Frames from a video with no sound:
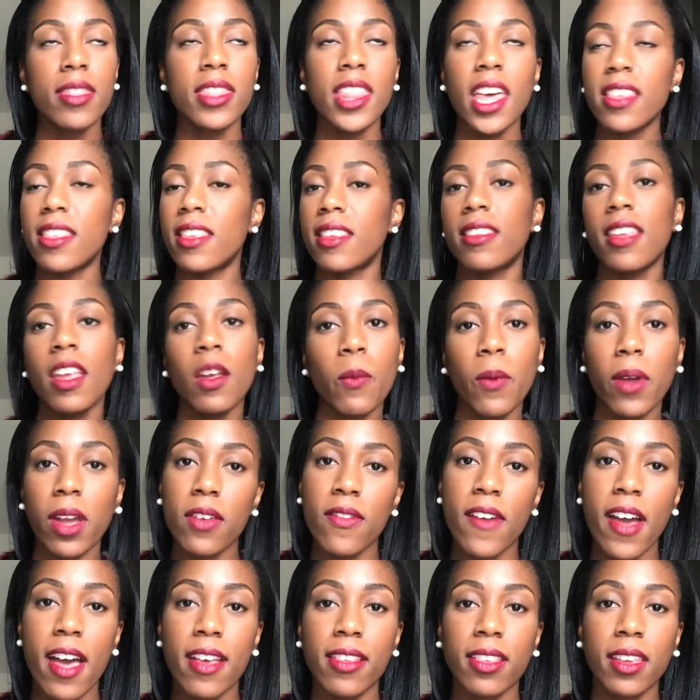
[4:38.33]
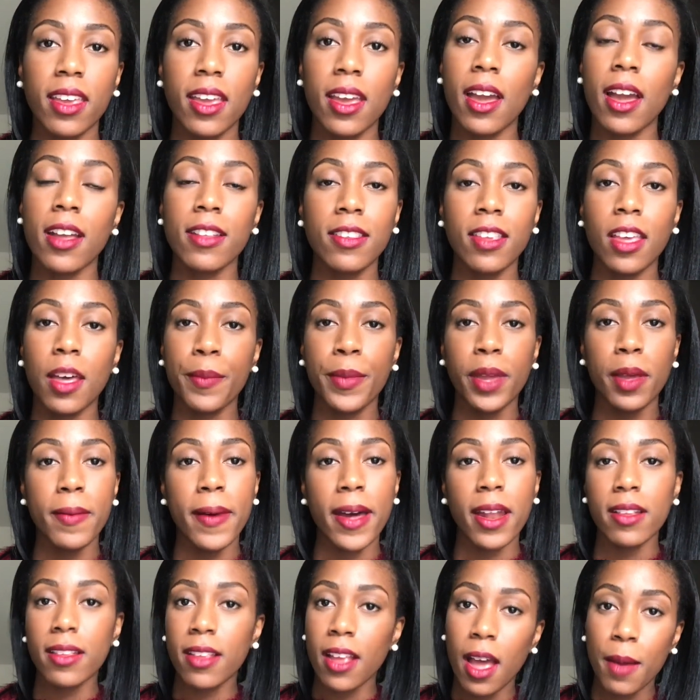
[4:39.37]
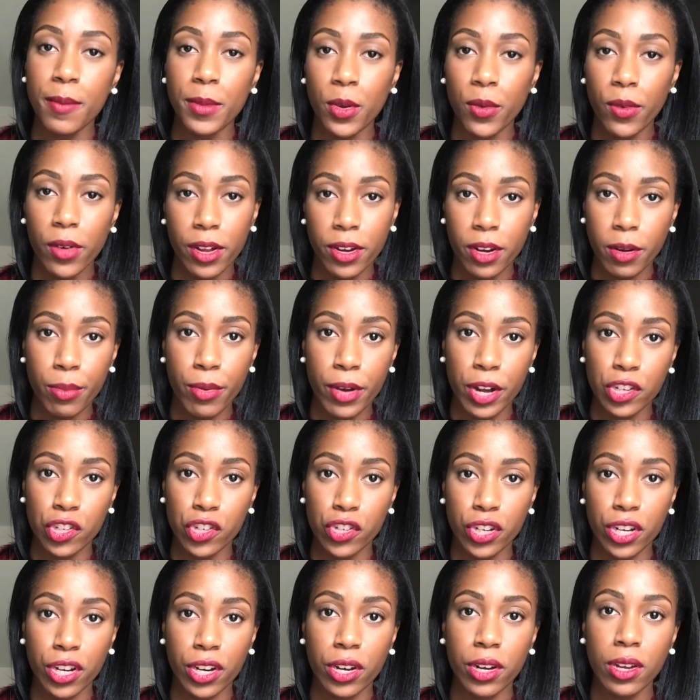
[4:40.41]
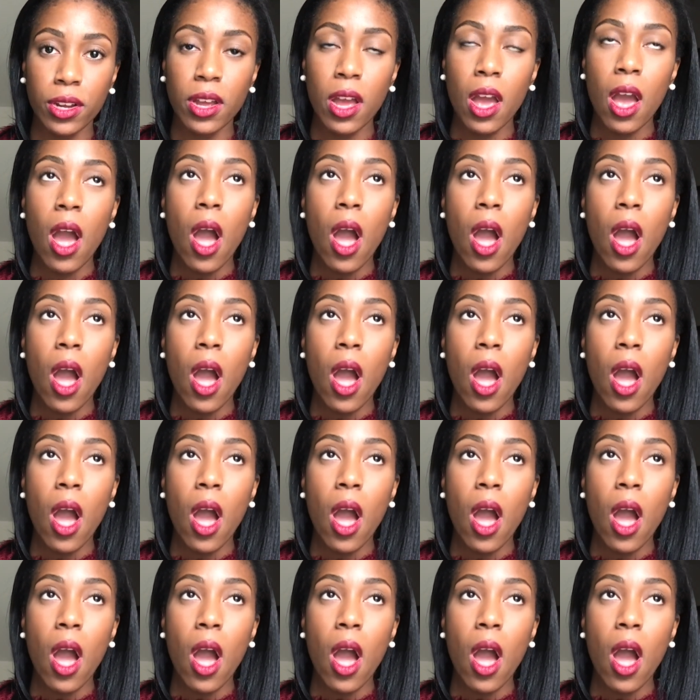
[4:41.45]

That's the same way of asking, tell me about a time you were under pressure.